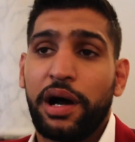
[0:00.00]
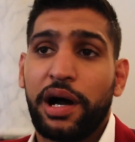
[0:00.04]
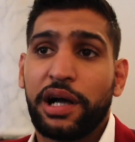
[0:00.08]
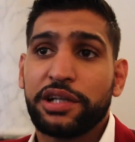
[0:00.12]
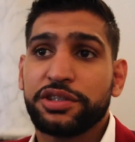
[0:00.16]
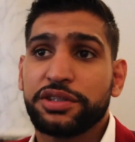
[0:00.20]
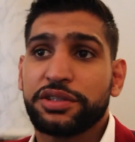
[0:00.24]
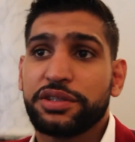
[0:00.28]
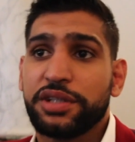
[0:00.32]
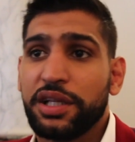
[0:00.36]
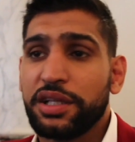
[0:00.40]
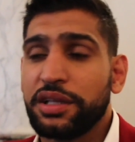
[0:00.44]

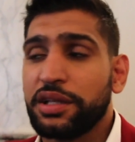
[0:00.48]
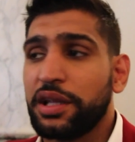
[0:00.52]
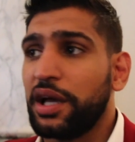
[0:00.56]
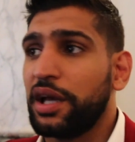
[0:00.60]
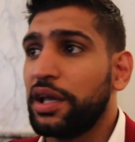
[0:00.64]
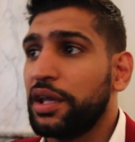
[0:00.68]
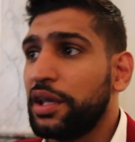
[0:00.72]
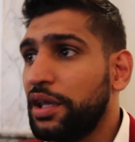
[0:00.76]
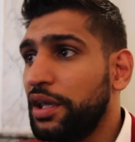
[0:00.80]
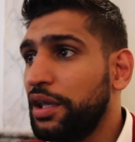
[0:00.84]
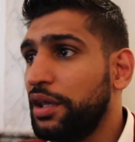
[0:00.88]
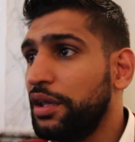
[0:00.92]
I just think
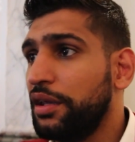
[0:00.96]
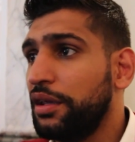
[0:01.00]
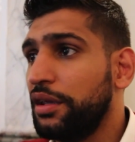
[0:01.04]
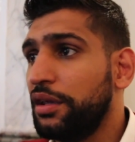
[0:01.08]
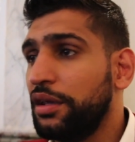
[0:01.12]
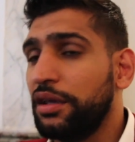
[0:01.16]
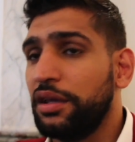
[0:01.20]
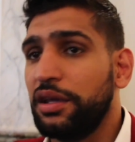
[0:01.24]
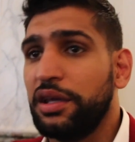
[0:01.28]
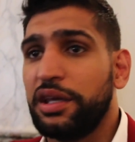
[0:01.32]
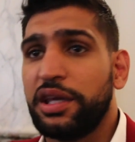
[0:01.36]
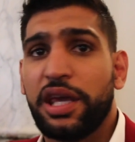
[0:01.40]
that he
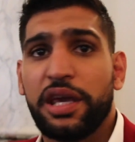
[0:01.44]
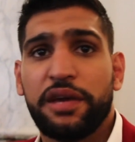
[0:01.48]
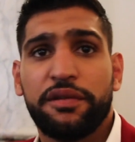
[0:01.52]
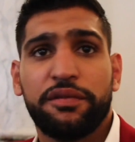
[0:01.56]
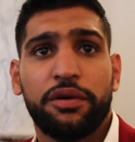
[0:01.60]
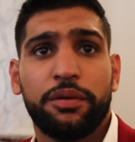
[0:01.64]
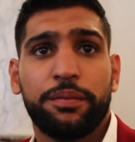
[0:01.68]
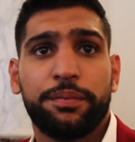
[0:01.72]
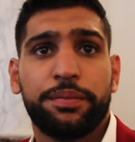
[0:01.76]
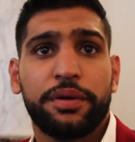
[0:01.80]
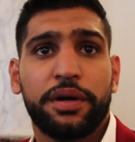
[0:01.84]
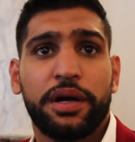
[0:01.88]

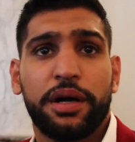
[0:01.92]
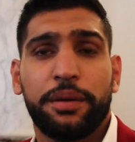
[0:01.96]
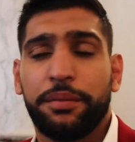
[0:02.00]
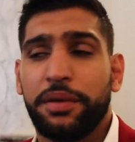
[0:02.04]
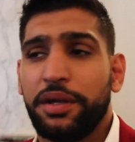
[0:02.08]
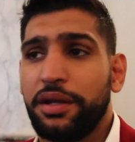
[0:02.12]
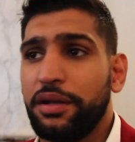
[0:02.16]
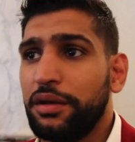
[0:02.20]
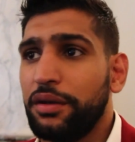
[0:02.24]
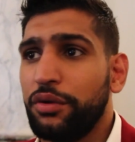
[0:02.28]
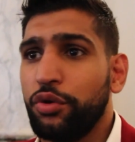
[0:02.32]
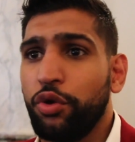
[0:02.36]
gave up. I
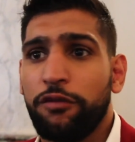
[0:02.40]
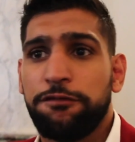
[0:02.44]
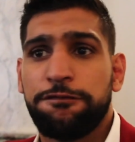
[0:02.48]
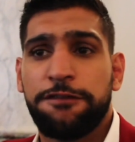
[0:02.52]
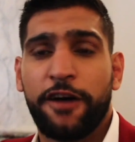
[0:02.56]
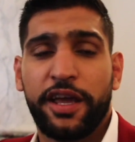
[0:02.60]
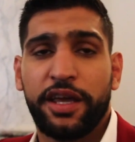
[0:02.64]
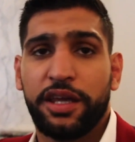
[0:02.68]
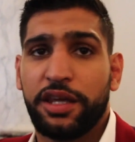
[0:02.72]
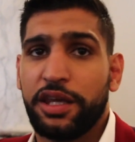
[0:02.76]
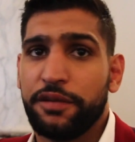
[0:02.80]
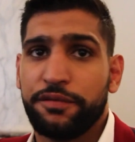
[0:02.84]
mean, no
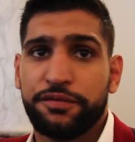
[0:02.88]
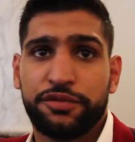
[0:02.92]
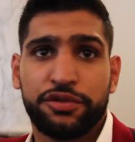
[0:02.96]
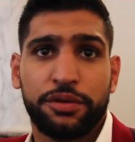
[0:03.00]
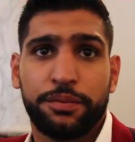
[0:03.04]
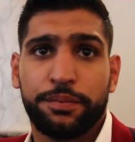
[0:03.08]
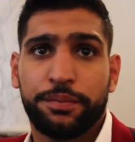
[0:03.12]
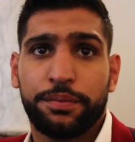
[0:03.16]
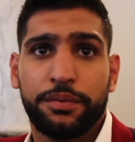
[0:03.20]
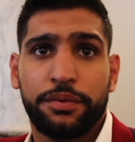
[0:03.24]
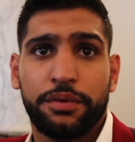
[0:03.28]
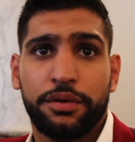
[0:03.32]
fighter gives
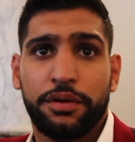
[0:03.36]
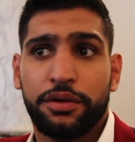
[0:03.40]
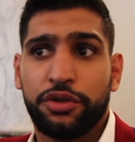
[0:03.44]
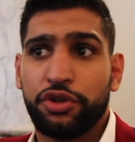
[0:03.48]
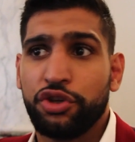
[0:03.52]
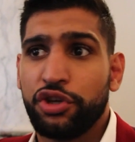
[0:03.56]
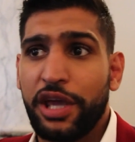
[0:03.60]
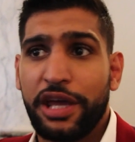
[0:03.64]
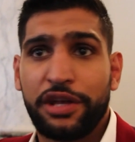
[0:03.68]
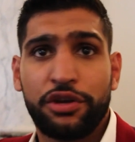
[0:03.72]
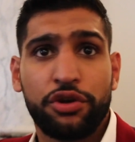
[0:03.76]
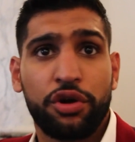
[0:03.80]

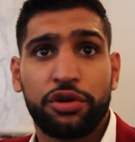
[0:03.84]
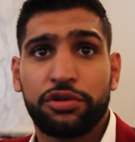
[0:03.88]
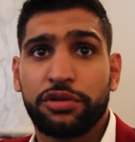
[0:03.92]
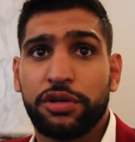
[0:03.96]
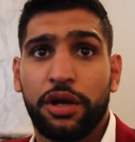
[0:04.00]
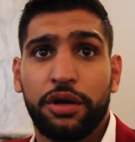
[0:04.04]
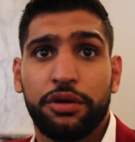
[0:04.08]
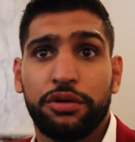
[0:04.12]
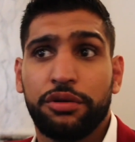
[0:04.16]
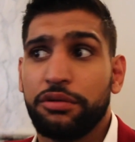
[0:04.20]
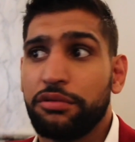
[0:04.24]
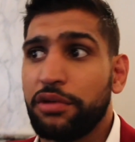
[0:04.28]
up. You get knocked
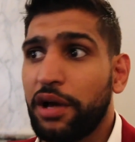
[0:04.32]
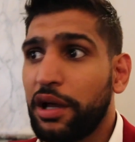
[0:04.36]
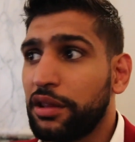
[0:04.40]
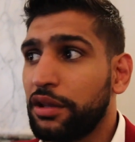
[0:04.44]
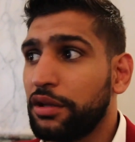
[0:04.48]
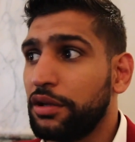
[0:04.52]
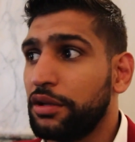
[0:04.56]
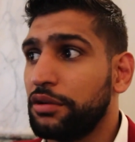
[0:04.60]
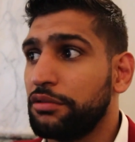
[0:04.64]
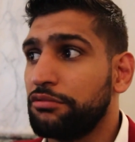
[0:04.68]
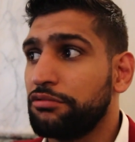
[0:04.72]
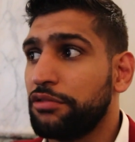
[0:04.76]
out, you
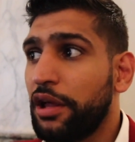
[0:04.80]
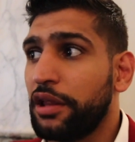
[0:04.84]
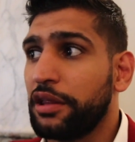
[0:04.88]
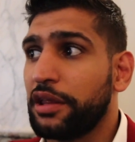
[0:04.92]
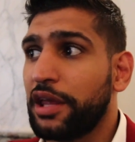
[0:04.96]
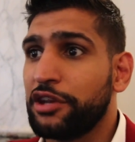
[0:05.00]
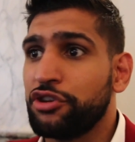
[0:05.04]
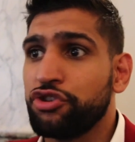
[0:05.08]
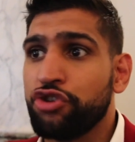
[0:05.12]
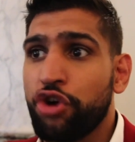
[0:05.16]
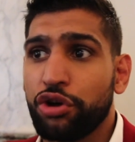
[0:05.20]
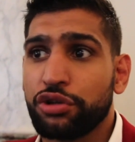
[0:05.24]
rather
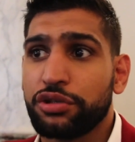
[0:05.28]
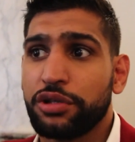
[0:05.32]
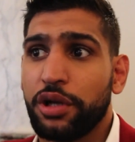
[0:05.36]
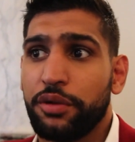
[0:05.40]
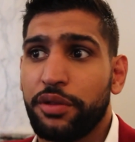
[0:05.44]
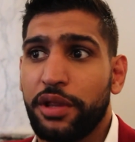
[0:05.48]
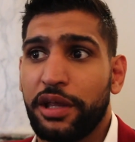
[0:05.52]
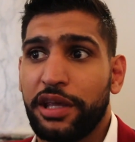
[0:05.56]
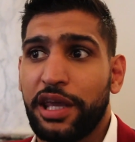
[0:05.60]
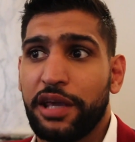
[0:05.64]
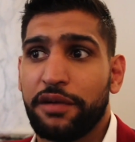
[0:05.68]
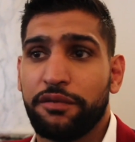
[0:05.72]
get knocked
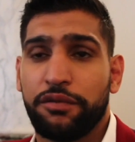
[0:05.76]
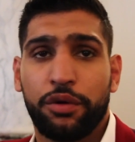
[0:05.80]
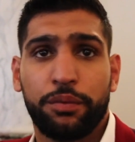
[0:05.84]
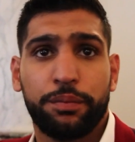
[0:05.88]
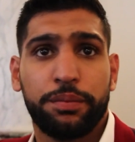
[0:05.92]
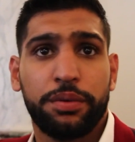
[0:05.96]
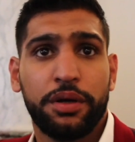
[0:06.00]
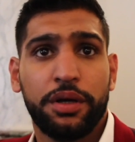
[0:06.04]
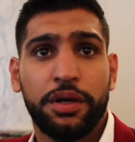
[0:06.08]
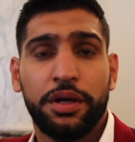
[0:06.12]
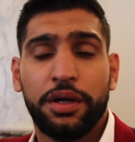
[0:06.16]
out than give up.